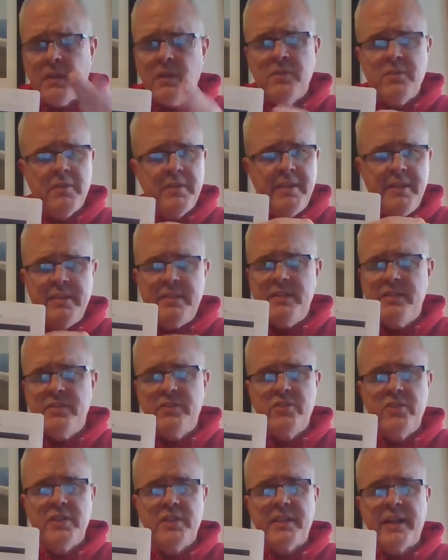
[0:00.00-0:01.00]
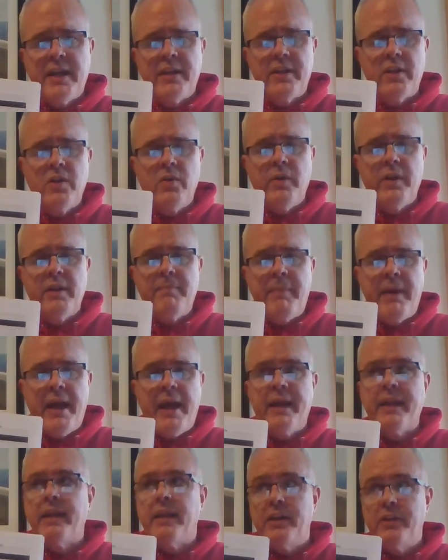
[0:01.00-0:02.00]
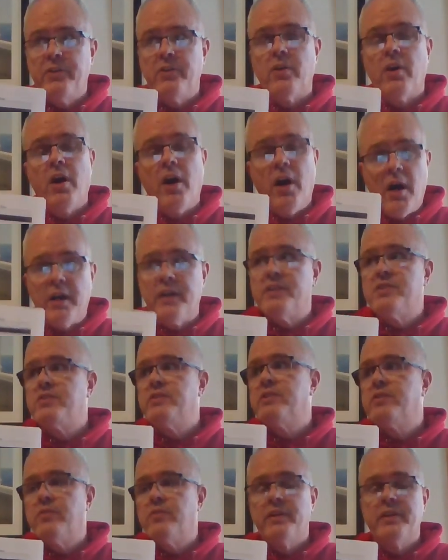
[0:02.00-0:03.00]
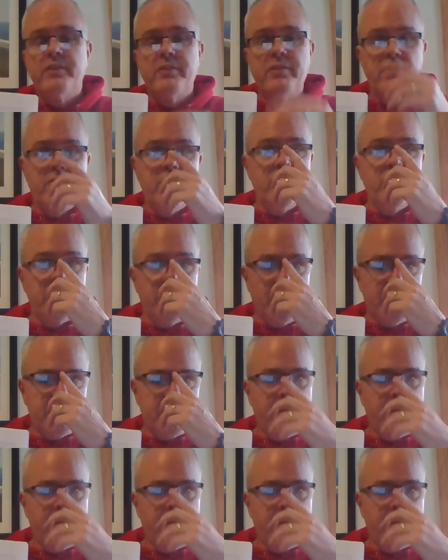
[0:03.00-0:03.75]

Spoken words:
so this is just kind of going back, and you're honestly going to do this.